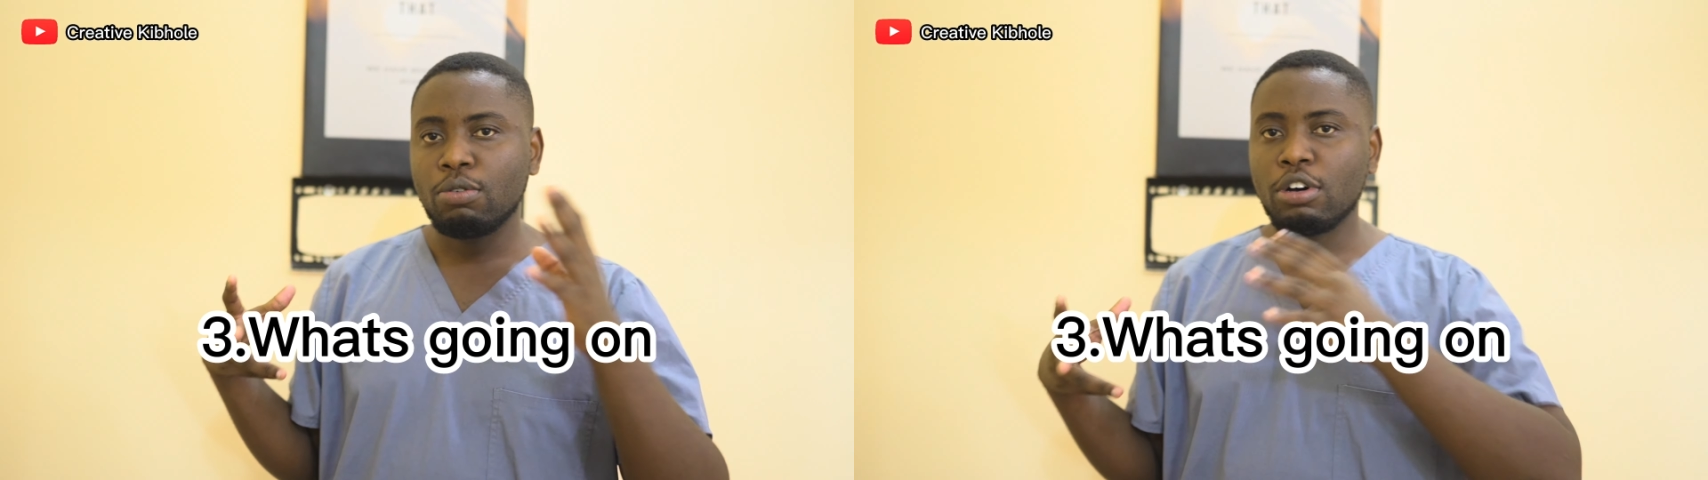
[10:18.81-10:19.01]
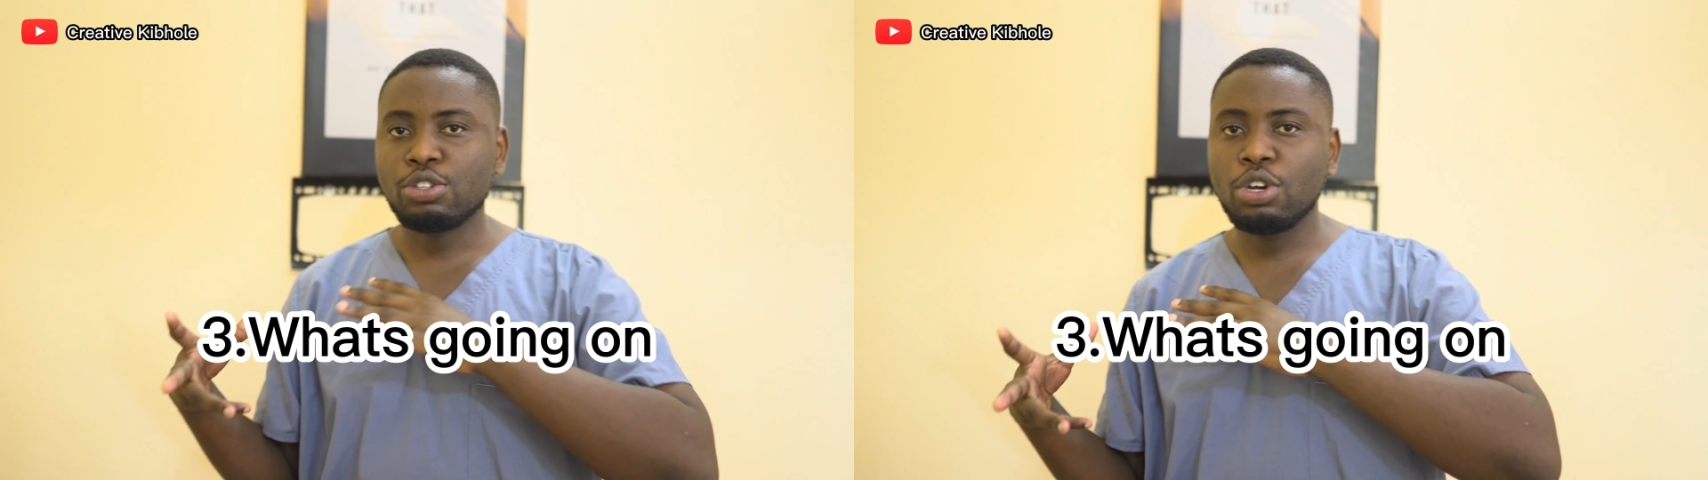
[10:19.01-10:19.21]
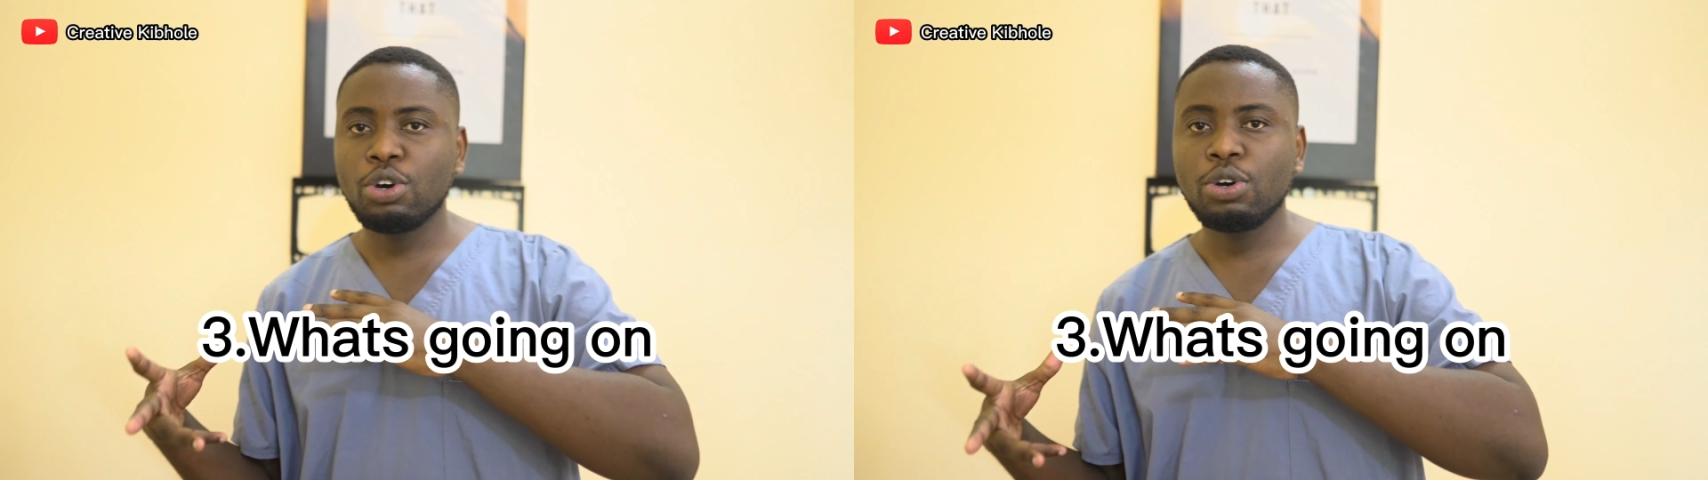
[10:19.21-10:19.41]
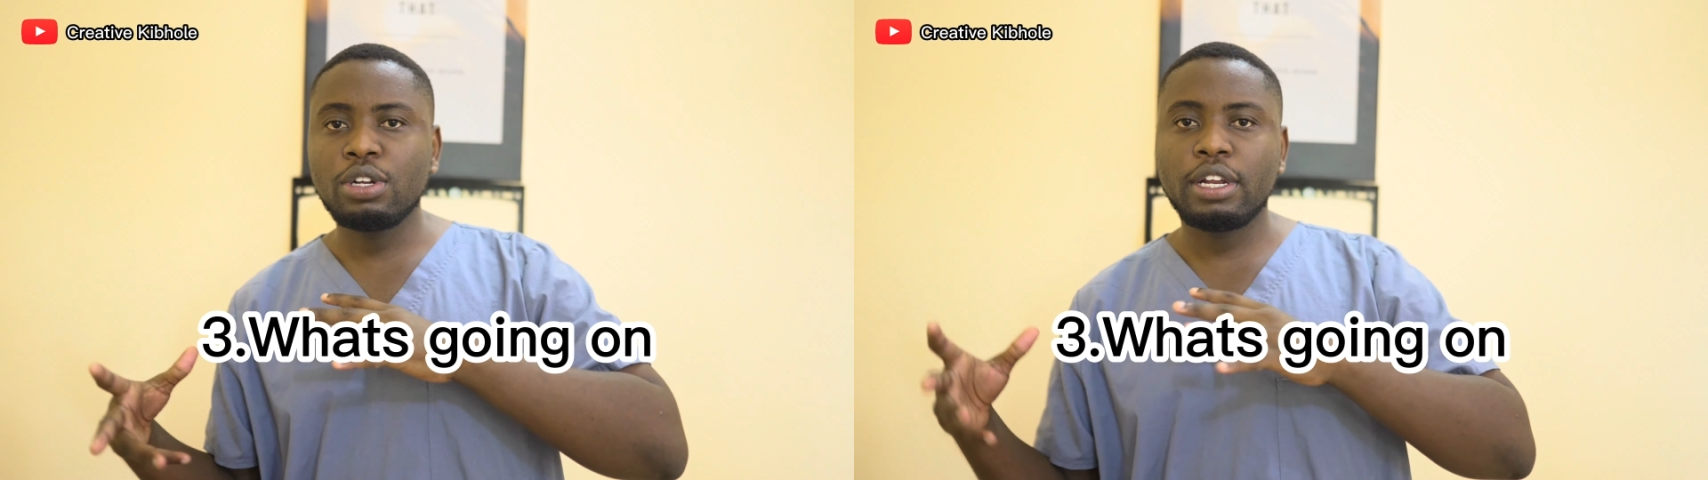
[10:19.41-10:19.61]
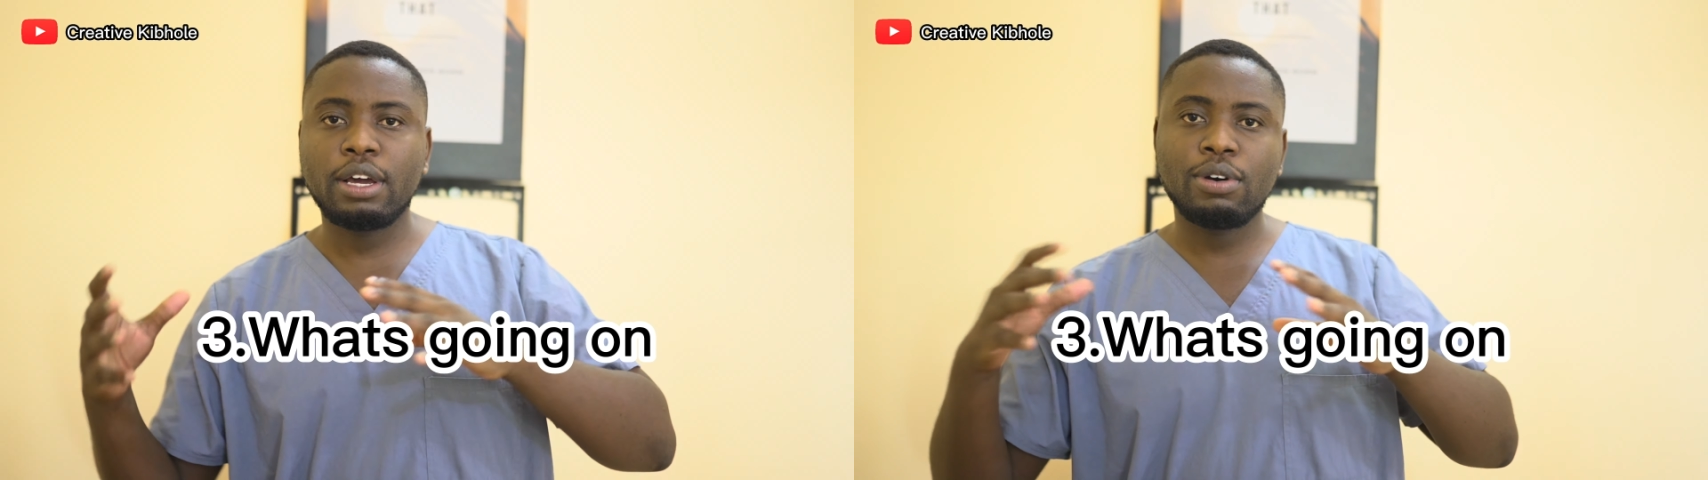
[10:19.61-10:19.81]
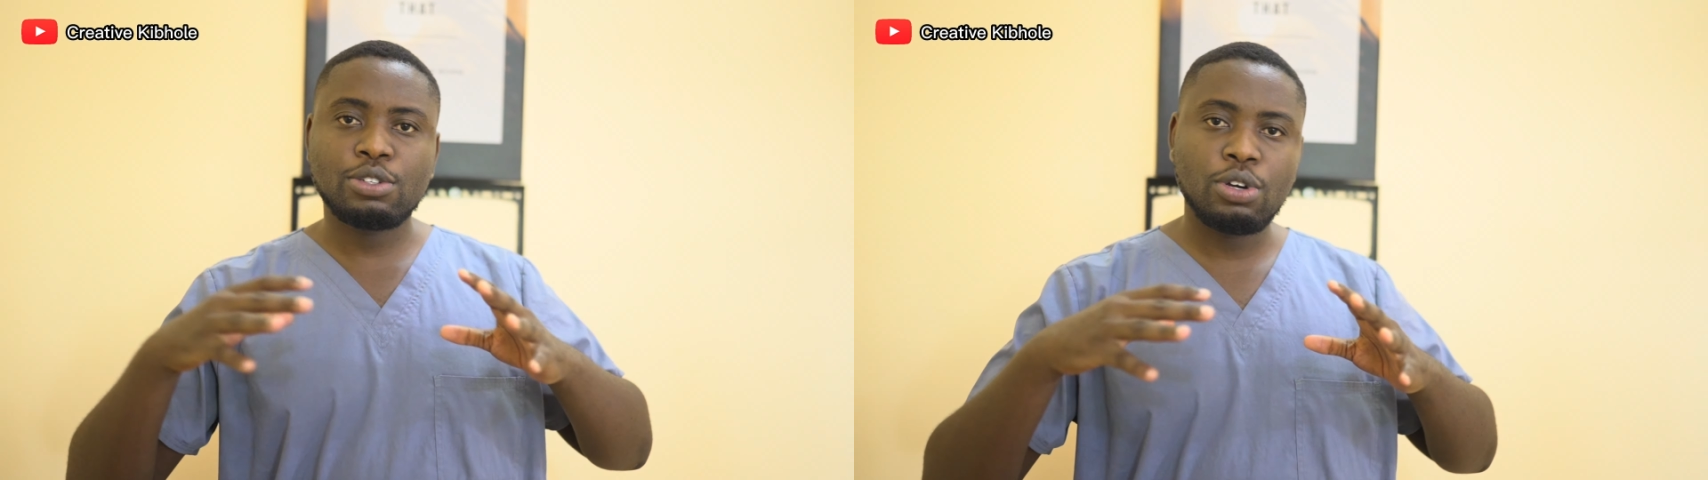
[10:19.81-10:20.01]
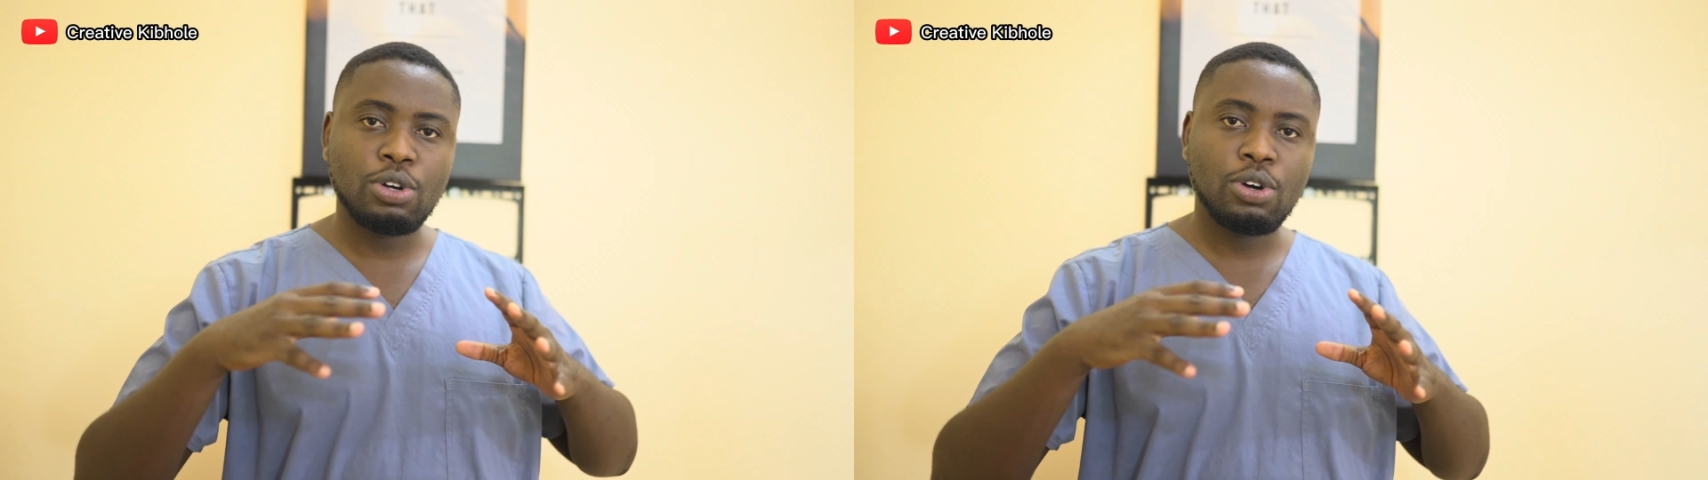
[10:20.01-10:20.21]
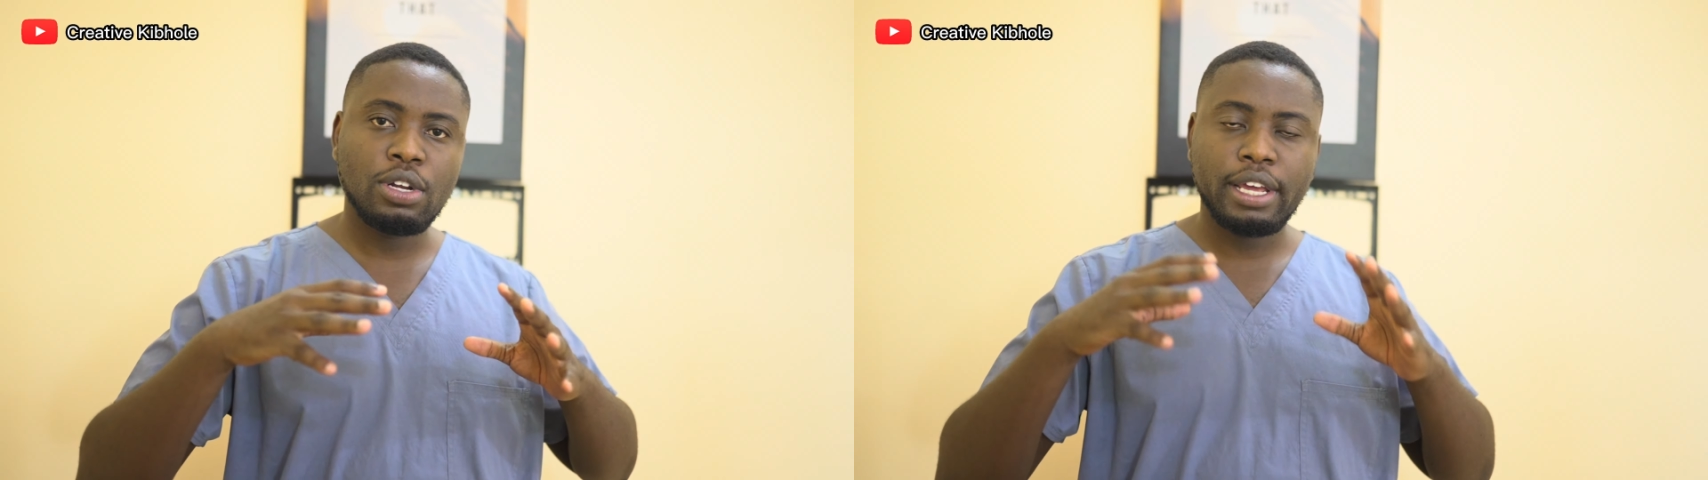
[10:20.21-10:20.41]
What's going on? Like, what's going
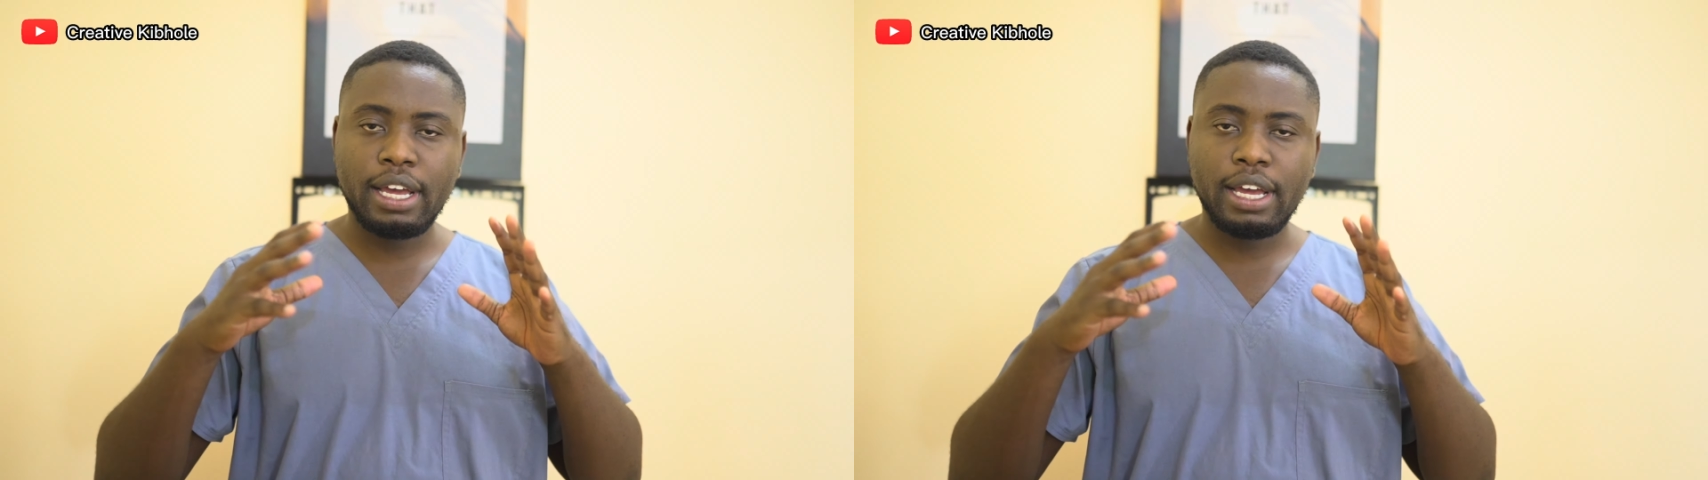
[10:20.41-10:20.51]
on?